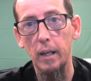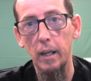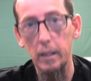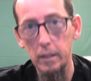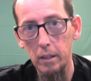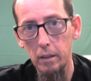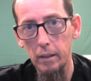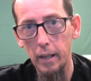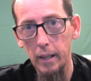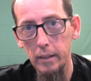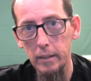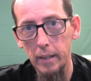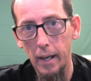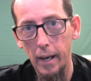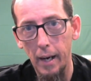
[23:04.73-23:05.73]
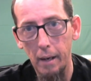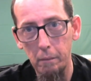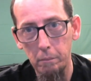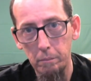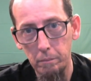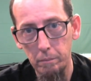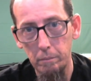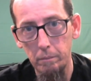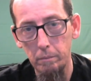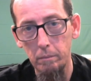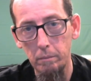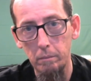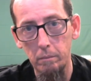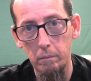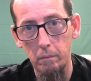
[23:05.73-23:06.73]
Until next time,
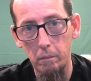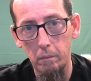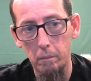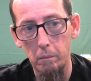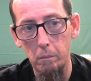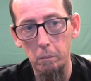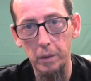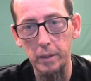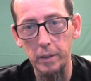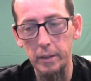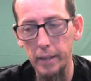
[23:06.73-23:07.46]
please